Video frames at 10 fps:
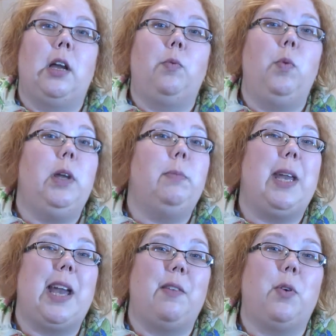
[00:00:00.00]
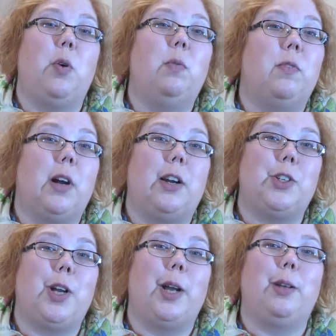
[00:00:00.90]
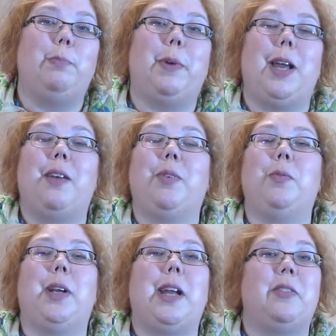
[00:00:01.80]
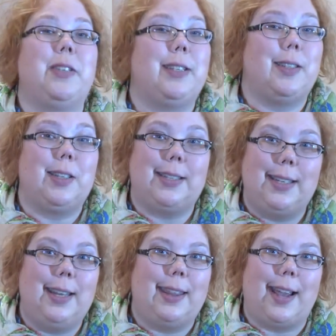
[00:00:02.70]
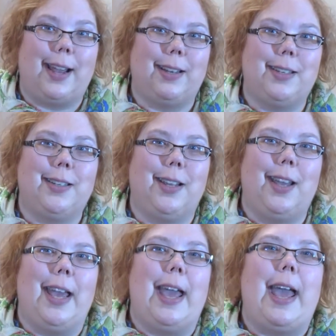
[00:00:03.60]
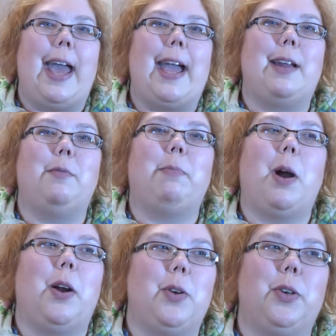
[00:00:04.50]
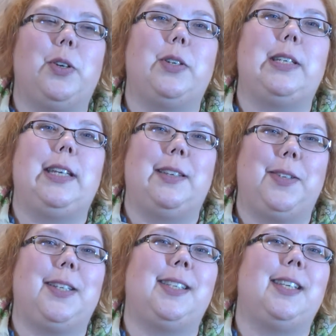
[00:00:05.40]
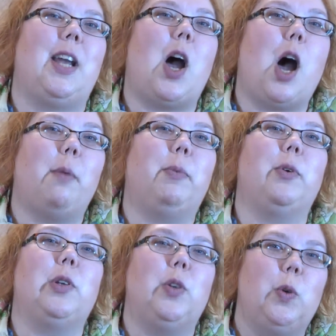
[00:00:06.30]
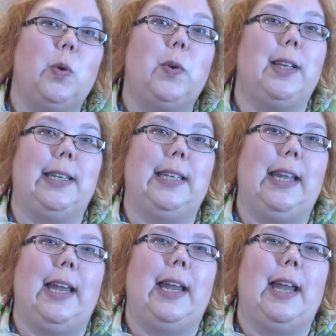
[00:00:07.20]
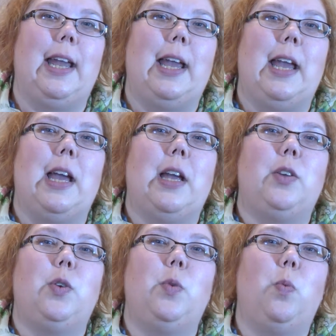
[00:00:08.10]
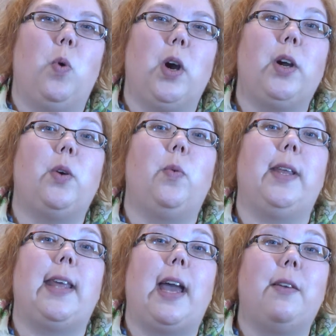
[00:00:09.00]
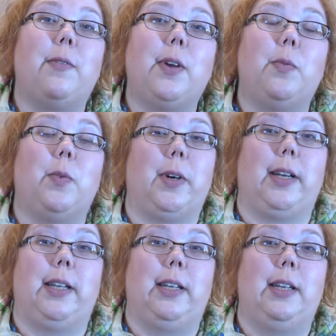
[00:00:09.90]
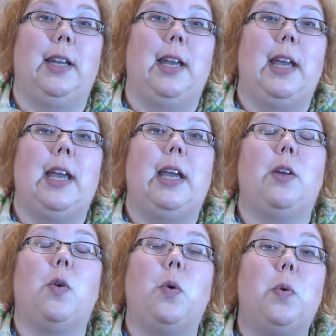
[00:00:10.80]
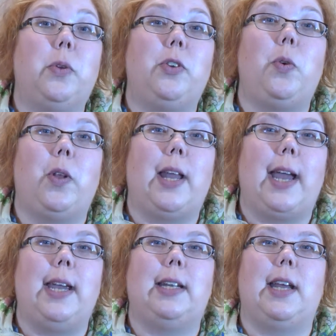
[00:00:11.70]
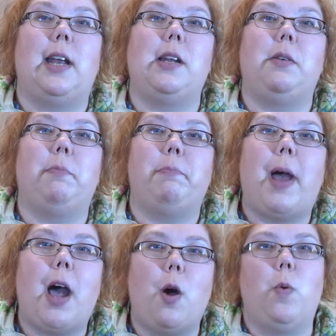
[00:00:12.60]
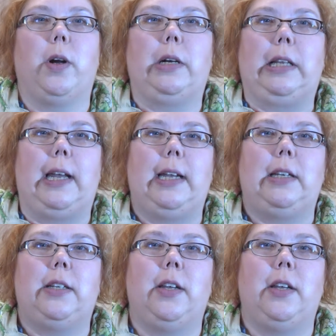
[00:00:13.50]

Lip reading: We may have hope for our child, but everyone else doesn't see that. And Partners gives us the opportunity to work with everyone in a whole new light and an empowered light